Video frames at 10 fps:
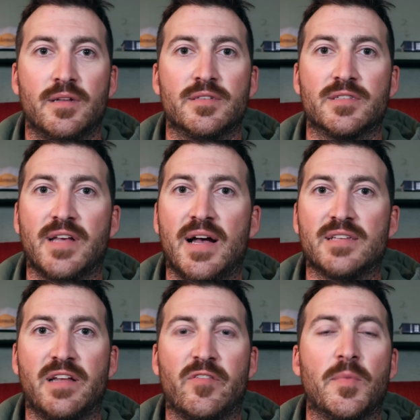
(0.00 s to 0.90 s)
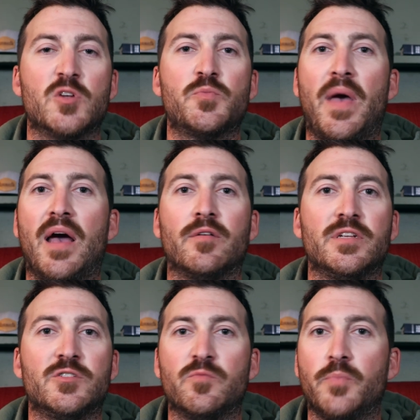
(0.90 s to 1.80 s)
It's the guys that have the most
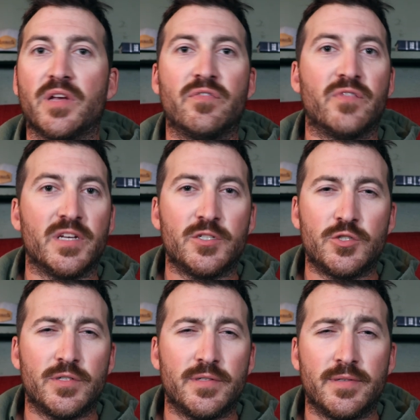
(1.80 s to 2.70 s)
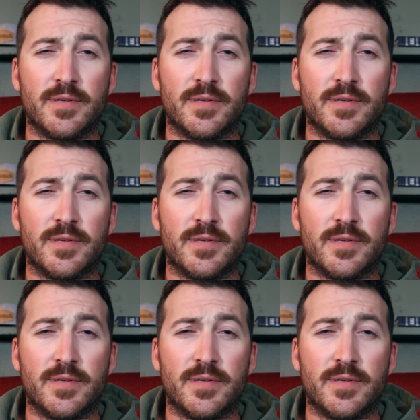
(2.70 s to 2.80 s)
poundage of big fish.